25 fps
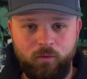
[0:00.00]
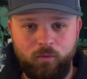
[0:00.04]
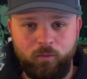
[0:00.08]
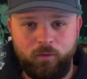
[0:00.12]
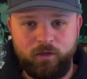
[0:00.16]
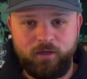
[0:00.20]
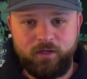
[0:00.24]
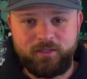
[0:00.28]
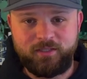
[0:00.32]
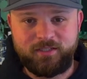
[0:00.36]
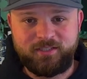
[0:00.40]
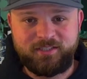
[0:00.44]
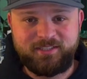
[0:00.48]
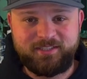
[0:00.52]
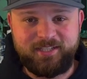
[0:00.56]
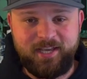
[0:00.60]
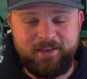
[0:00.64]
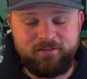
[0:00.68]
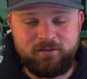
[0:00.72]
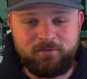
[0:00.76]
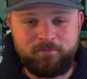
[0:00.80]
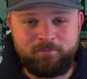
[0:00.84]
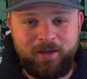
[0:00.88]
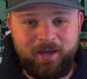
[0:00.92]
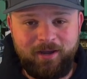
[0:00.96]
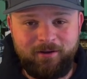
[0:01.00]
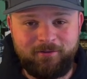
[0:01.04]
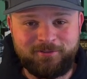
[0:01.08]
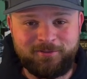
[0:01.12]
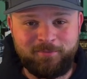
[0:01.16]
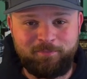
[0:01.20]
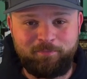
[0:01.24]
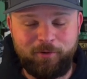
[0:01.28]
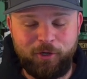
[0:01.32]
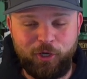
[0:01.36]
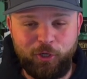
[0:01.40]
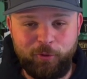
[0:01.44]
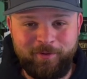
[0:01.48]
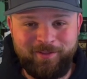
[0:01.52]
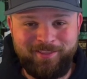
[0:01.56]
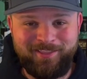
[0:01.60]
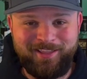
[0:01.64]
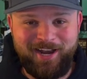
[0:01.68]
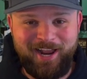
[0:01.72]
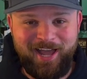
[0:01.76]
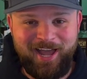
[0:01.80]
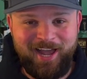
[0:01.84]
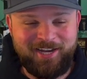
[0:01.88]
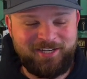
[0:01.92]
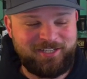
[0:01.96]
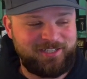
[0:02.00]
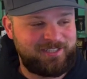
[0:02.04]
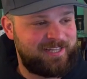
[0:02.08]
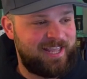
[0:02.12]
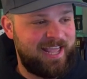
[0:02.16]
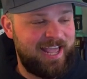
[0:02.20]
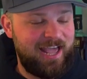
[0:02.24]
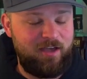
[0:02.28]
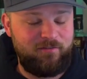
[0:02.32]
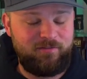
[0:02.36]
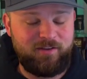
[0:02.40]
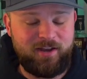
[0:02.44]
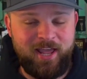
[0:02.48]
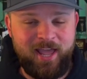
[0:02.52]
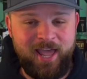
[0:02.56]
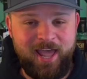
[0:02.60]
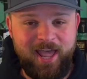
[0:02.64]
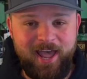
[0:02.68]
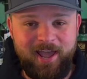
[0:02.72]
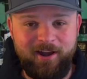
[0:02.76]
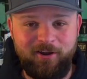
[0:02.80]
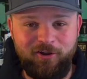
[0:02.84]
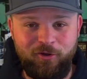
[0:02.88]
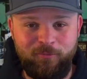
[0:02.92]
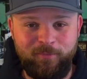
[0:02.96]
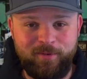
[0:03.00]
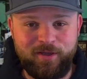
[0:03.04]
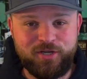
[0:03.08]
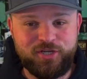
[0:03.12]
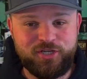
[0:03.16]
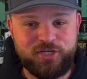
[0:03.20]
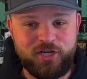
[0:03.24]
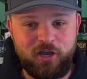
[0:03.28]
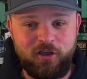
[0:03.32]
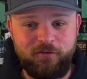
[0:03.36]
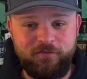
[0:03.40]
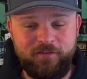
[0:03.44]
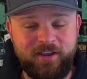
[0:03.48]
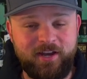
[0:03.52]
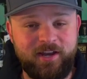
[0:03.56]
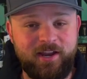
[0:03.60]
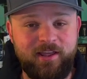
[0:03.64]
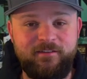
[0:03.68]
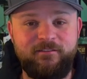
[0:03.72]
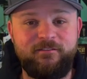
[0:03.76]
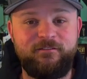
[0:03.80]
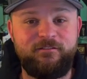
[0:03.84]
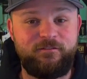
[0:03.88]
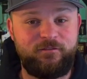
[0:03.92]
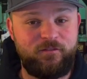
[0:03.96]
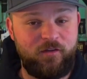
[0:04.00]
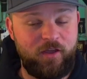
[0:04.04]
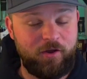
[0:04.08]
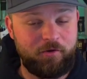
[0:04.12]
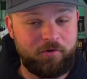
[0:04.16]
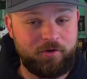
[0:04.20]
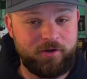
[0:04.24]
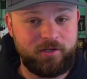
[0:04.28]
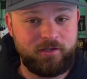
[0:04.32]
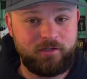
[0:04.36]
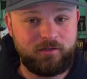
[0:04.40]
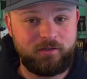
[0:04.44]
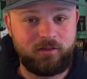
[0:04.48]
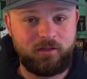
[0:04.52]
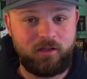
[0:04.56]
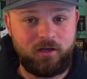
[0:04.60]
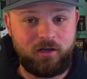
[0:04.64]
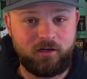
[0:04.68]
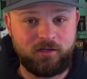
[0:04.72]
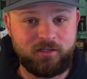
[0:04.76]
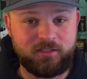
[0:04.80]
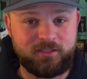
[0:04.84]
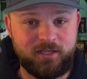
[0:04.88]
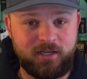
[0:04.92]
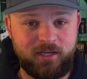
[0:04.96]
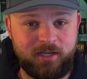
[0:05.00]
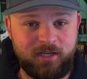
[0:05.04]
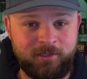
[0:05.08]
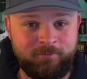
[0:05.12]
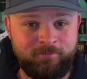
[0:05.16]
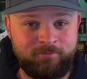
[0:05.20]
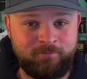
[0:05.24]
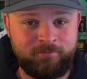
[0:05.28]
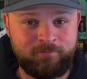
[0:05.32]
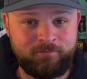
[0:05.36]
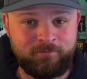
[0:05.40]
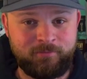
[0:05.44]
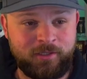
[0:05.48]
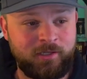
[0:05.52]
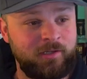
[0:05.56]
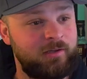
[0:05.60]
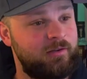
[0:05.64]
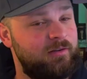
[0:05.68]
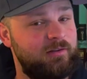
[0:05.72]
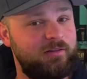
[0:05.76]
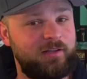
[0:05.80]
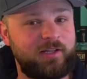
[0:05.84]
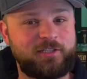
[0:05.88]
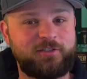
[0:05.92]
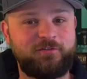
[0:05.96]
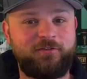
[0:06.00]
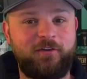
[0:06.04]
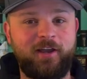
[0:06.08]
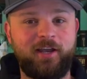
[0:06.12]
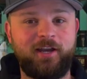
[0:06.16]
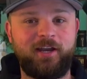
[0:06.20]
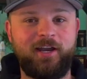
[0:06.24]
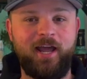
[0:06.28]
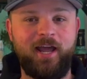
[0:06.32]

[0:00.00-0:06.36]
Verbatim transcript: What are the seven bottles of bourbon that I just haven't had on my shelf in a very long time? Let's find